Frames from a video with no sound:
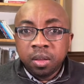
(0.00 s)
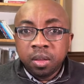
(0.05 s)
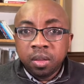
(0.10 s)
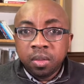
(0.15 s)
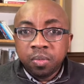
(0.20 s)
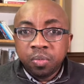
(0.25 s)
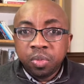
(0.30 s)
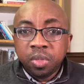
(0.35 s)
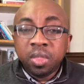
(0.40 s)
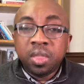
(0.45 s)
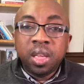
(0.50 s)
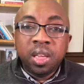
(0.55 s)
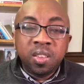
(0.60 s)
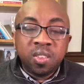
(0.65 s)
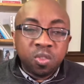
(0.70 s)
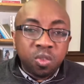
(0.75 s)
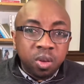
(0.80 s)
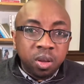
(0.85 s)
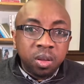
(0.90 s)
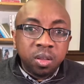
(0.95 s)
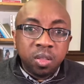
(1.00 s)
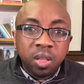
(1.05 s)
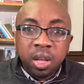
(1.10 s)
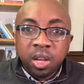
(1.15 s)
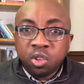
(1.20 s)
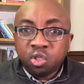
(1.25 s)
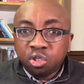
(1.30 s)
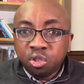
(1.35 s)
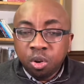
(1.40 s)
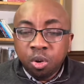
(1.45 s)
this
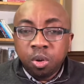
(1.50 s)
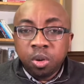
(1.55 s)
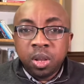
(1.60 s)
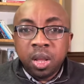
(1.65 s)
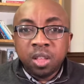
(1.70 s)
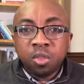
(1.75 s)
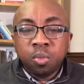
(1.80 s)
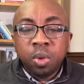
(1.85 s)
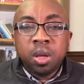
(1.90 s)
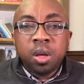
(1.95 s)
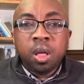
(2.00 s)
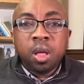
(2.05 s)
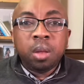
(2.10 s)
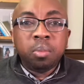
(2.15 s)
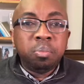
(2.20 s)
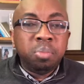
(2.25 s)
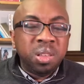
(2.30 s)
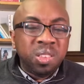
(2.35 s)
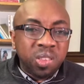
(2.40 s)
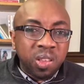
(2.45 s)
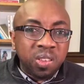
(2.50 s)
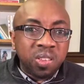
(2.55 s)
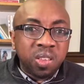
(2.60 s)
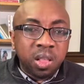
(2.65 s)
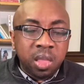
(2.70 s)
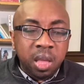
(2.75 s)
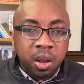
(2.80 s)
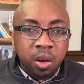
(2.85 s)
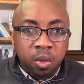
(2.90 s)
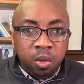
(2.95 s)
show that we call Business and
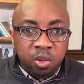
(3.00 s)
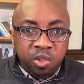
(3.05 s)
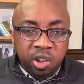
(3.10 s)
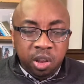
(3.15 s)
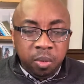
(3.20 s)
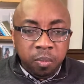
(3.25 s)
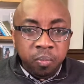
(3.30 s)
Technology.